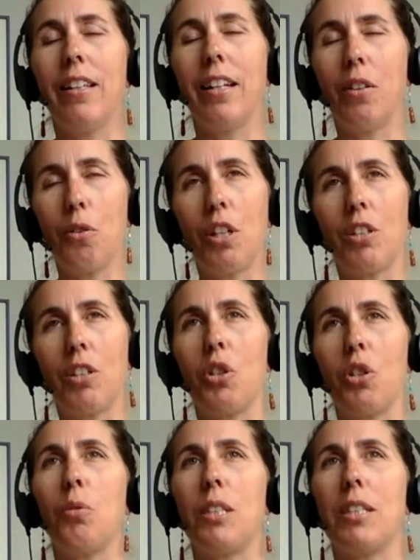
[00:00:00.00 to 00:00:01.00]
The other thing,
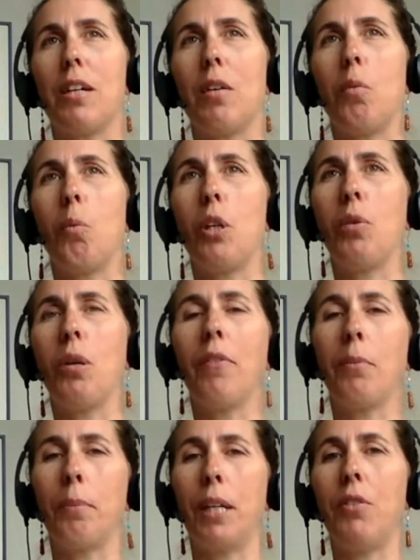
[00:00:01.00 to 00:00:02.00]
too, is that when you have
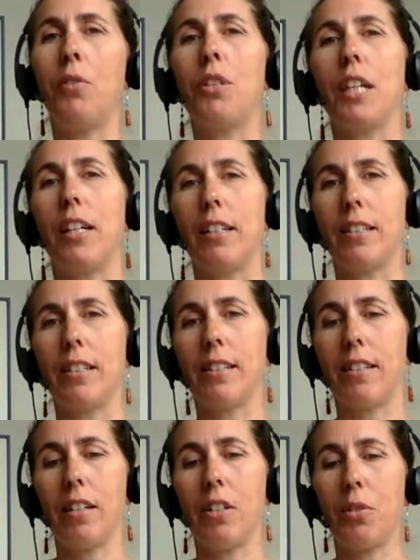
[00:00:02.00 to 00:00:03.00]
a man who's taking
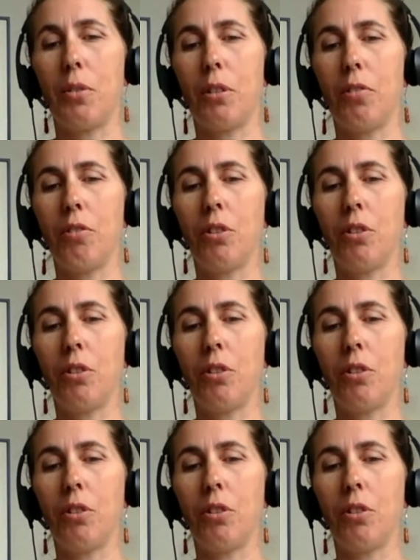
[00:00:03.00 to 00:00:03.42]
testosterone,